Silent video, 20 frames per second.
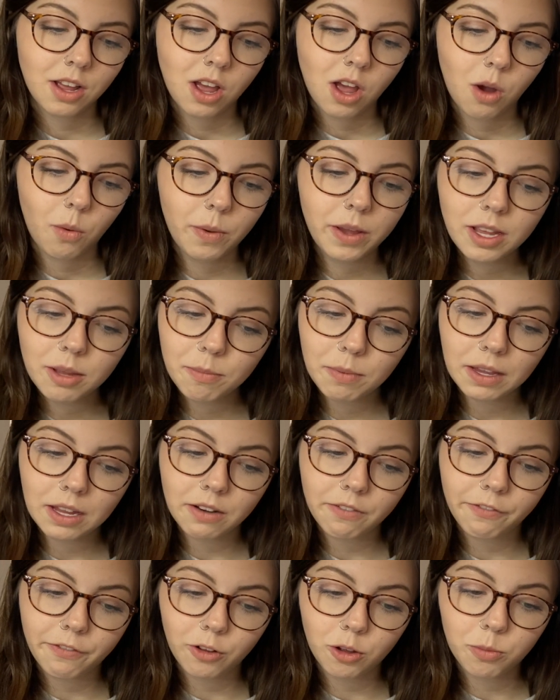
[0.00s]
we could be in
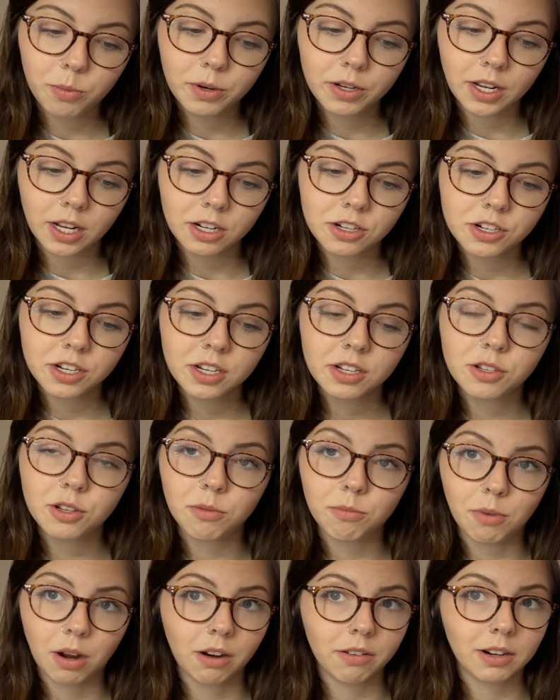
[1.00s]
full production
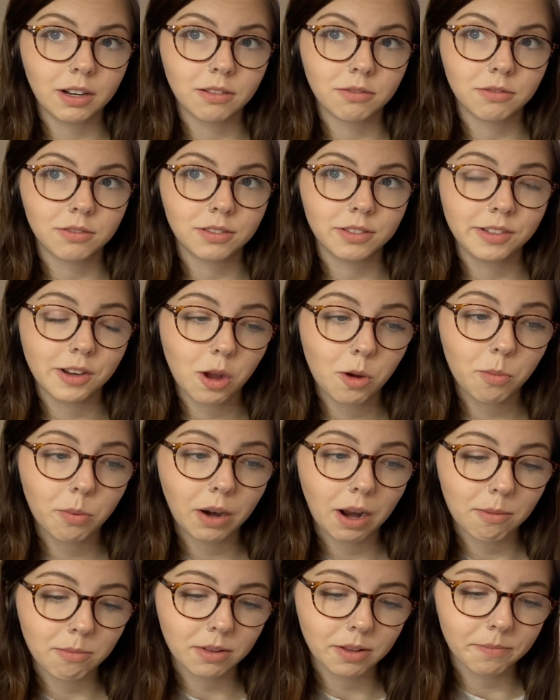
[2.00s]
tomorrow, no
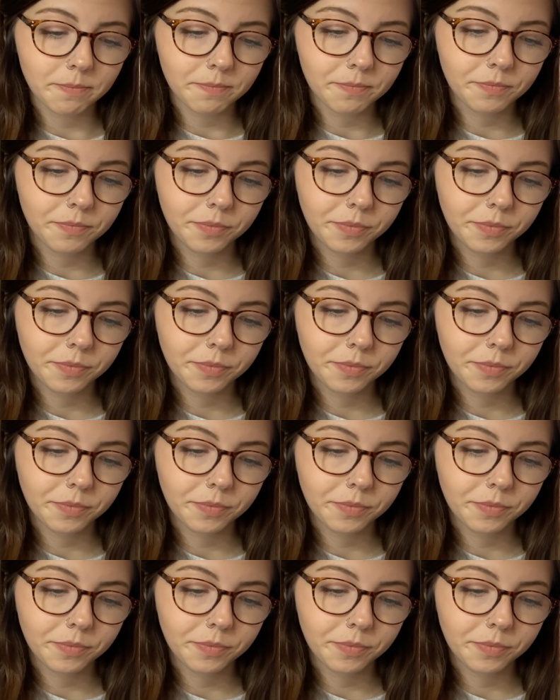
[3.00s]
problem.